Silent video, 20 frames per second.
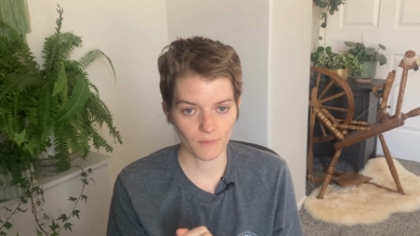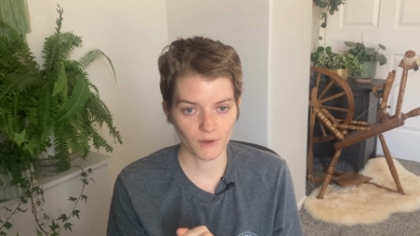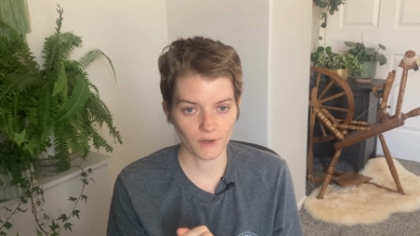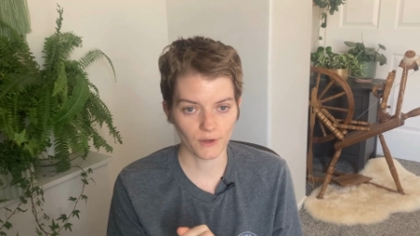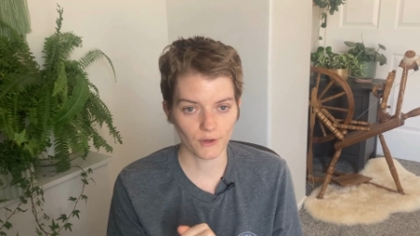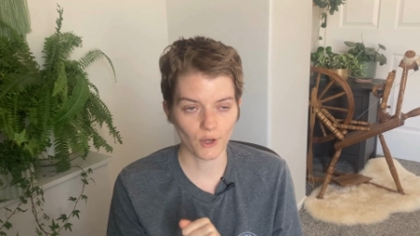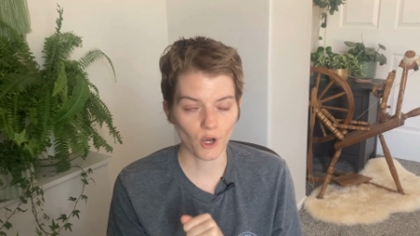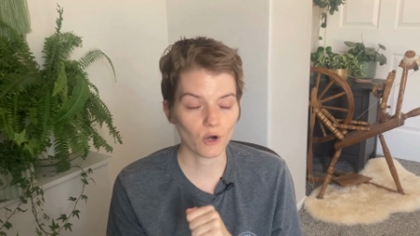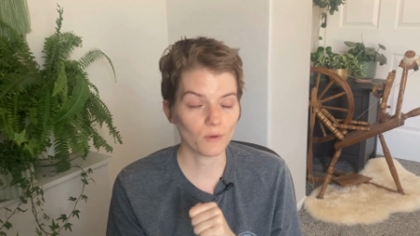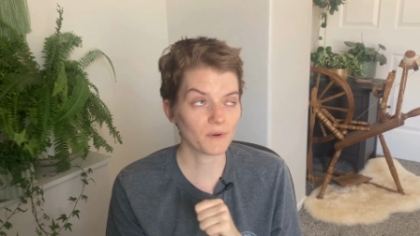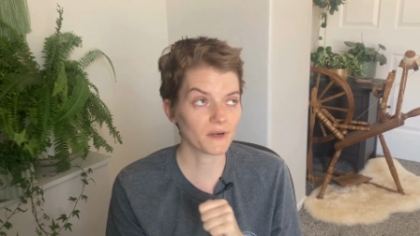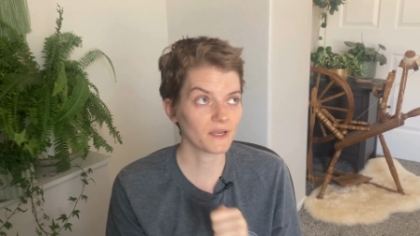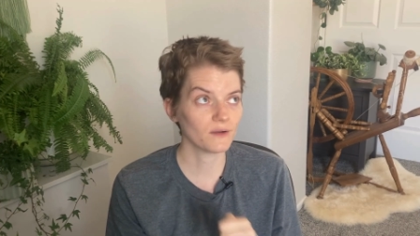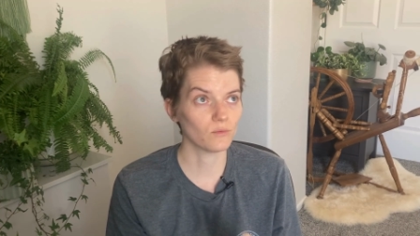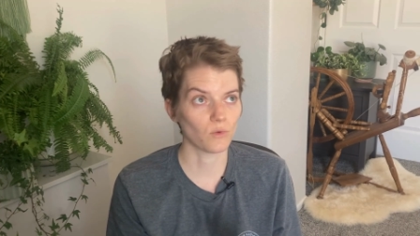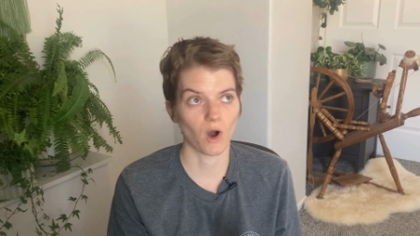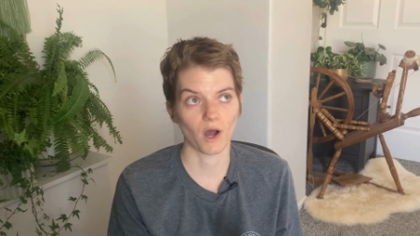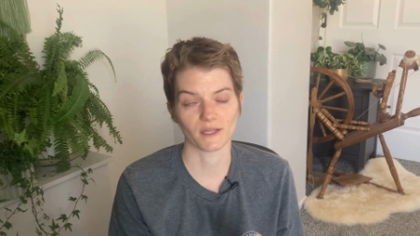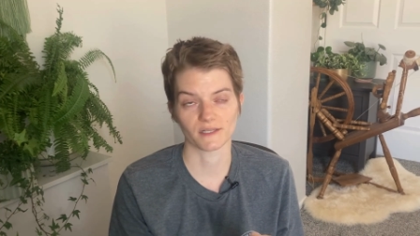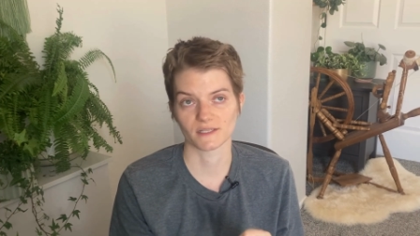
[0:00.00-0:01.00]
Nobody
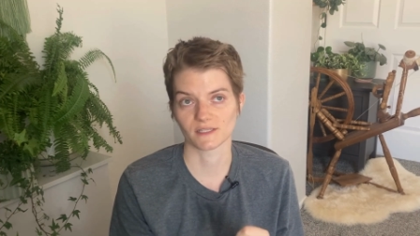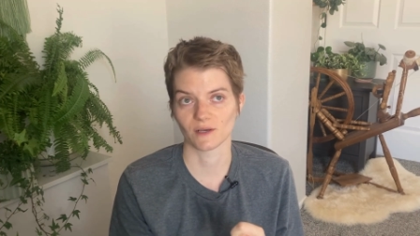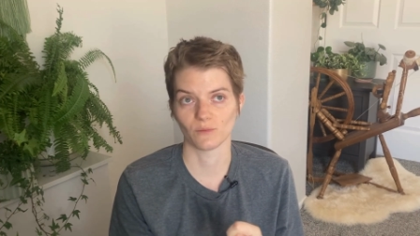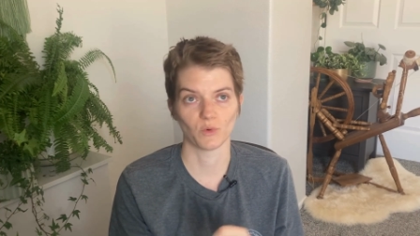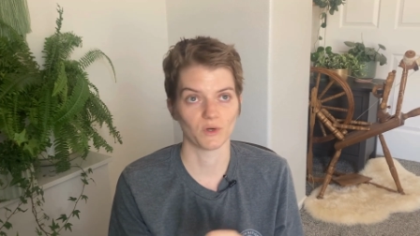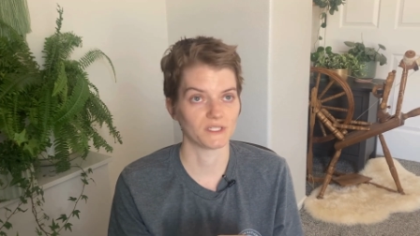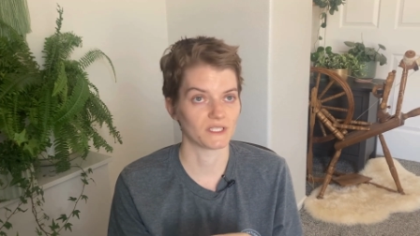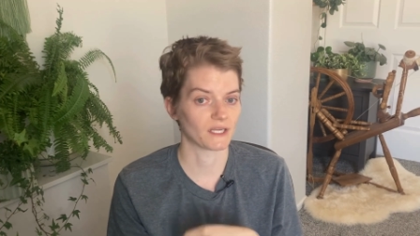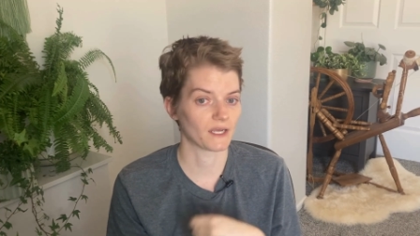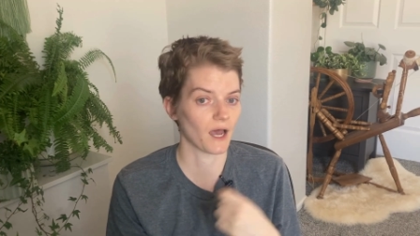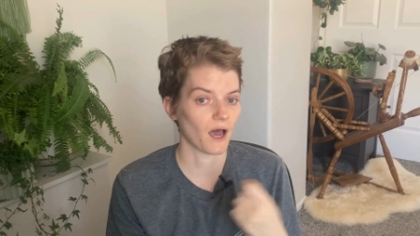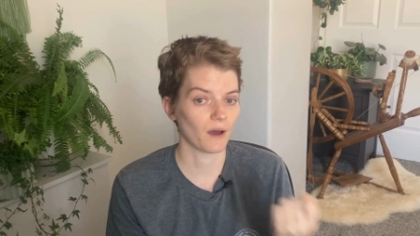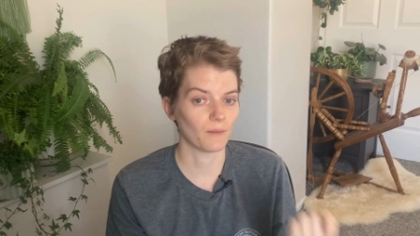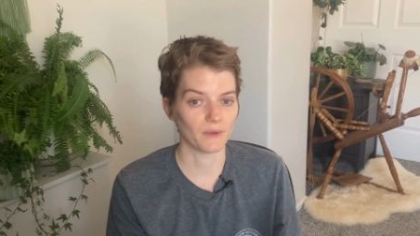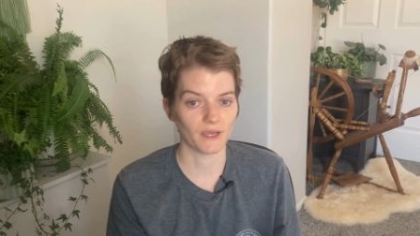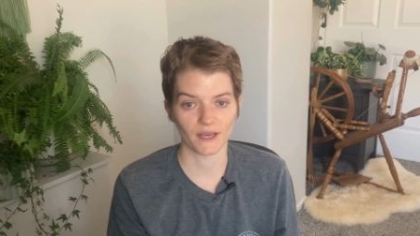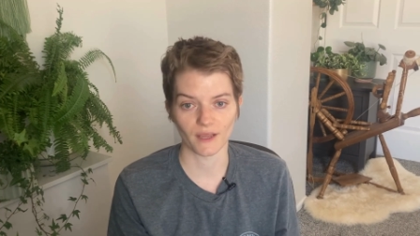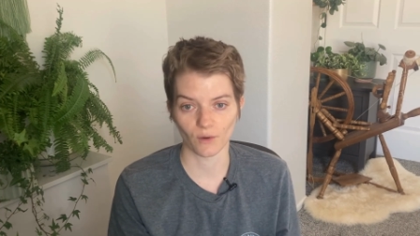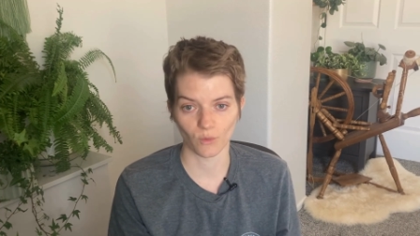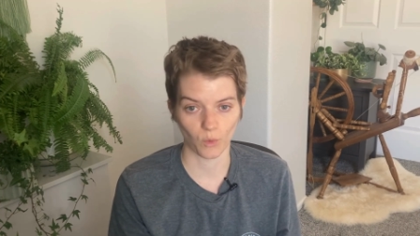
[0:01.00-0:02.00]
wants someone to come in at